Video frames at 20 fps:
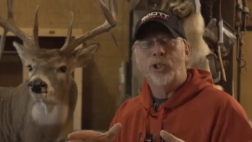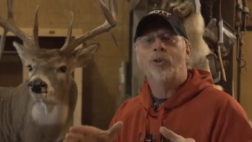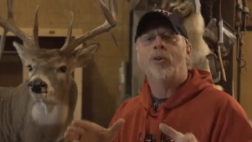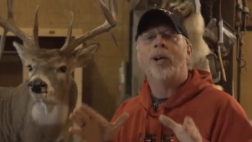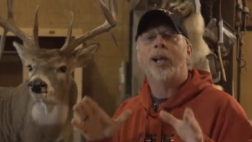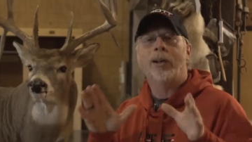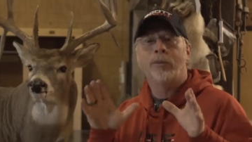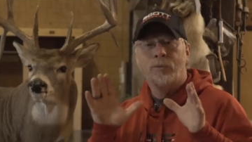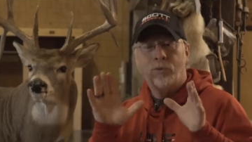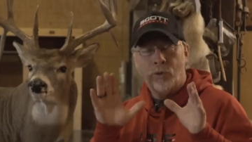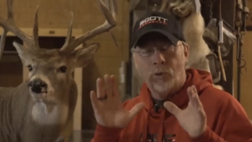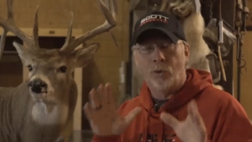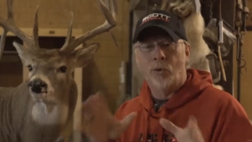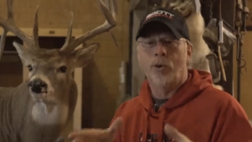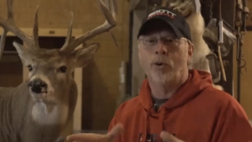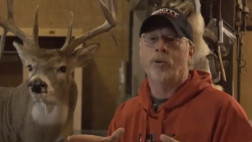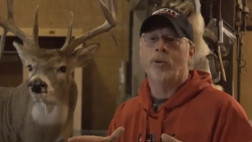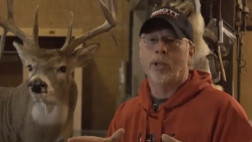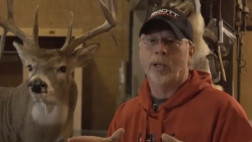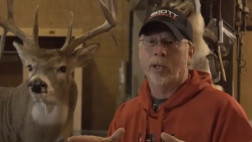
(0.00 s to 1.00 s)
have
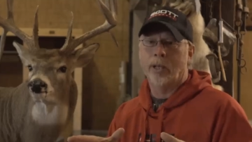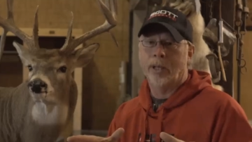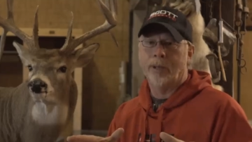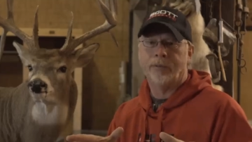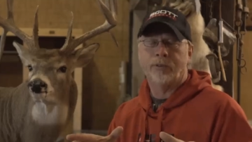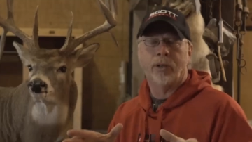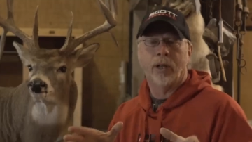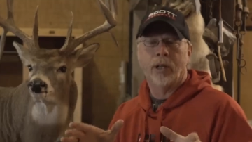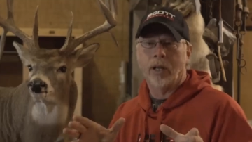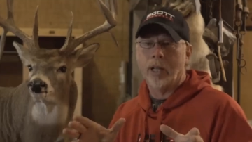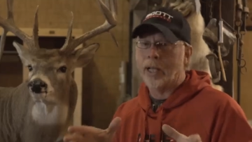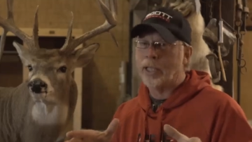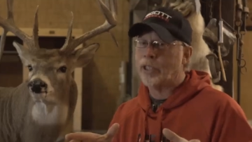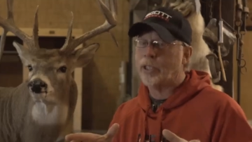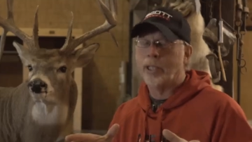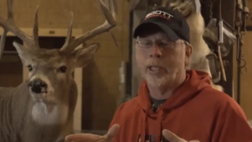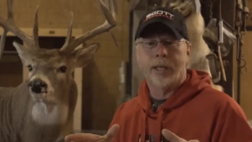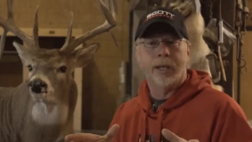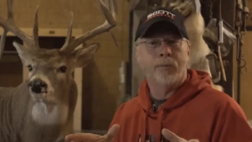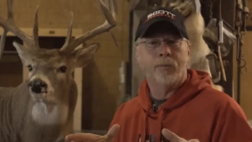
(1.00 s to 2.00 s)
truly left a
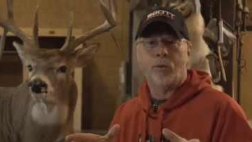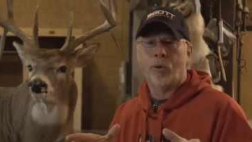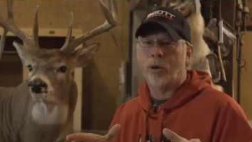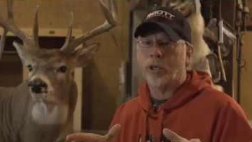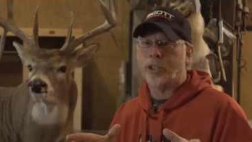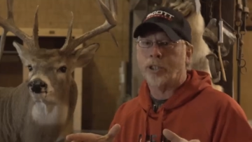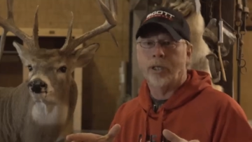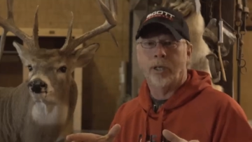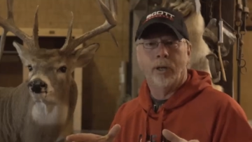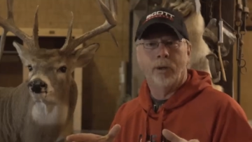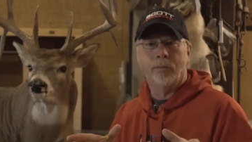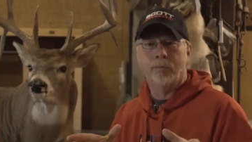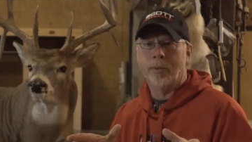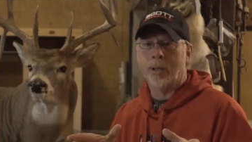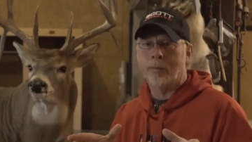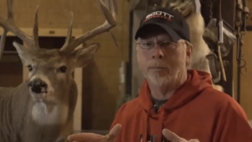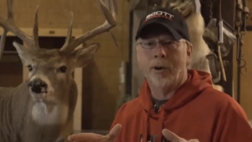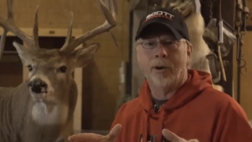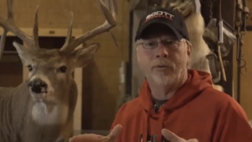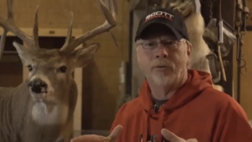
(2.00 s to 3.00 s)
lasting impression on
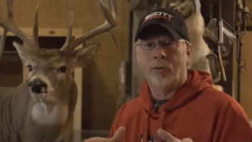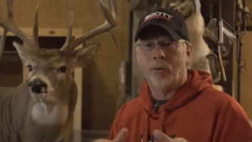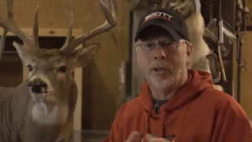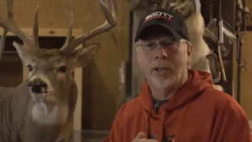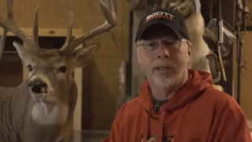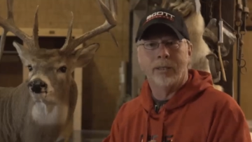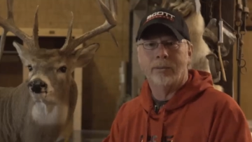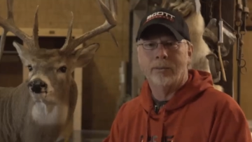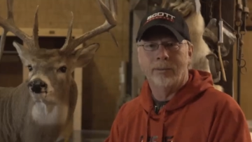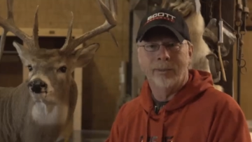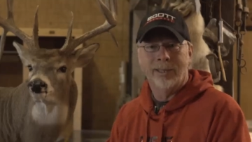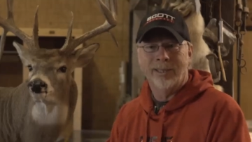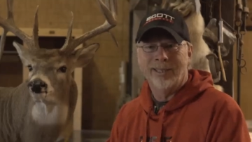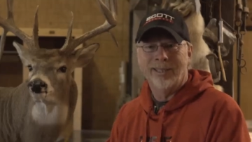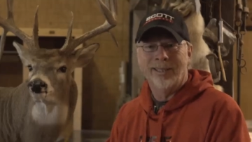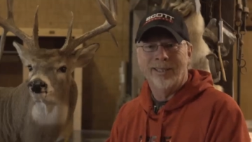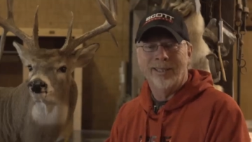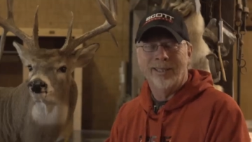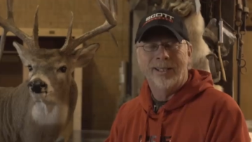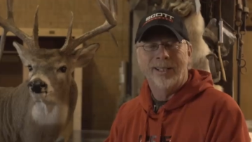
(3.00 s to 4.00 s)
me, my
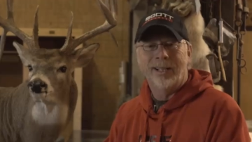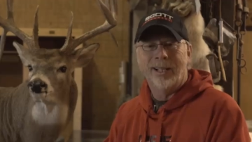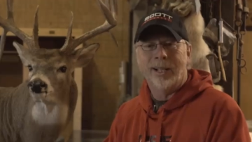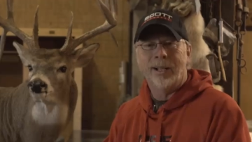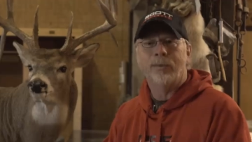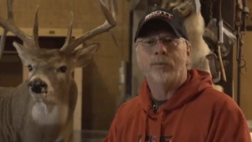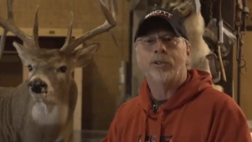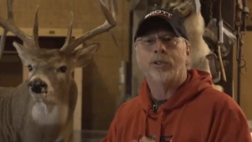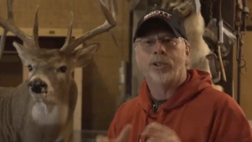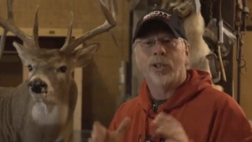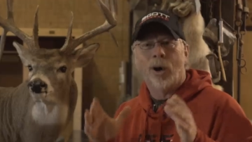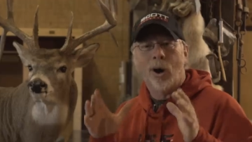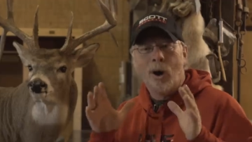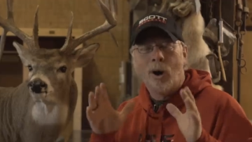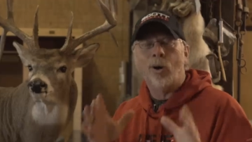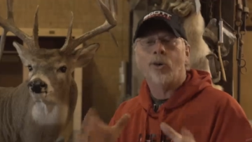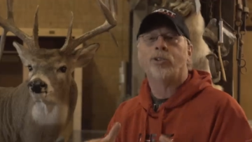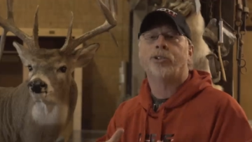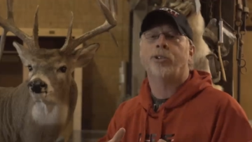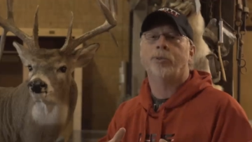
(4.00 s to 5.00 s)
friend. It was
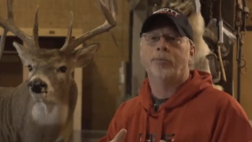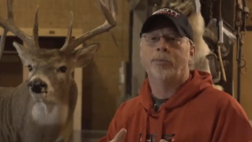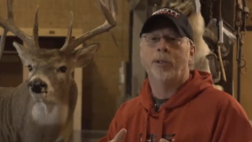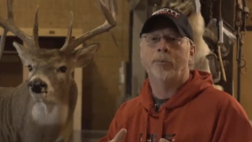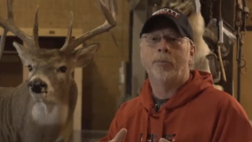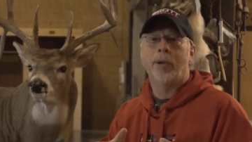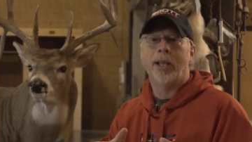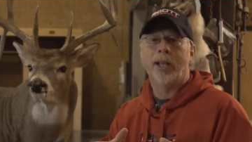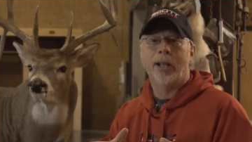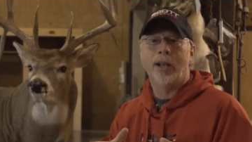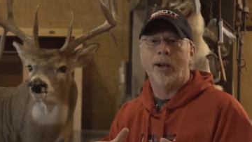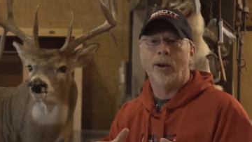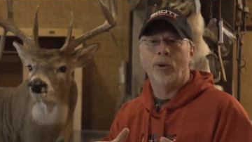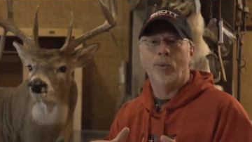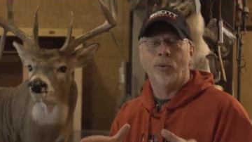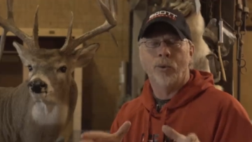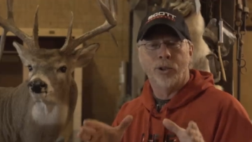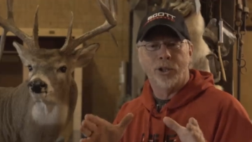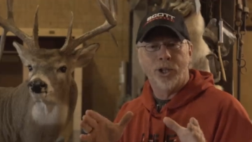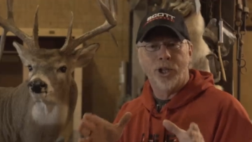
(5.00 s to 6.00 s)
awesome to be
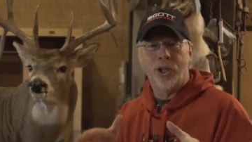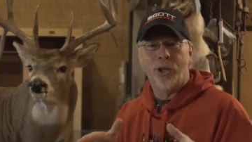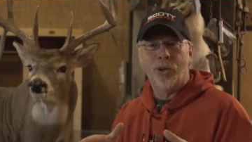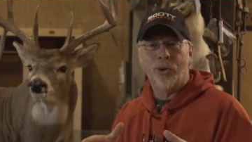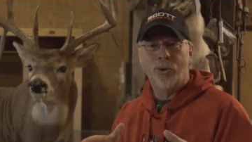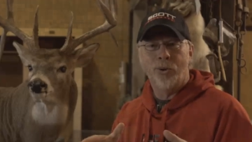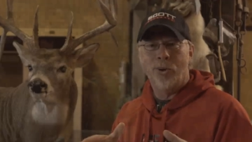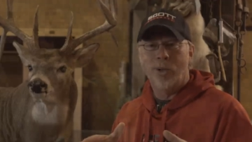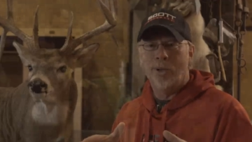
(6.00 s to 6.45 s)
here with you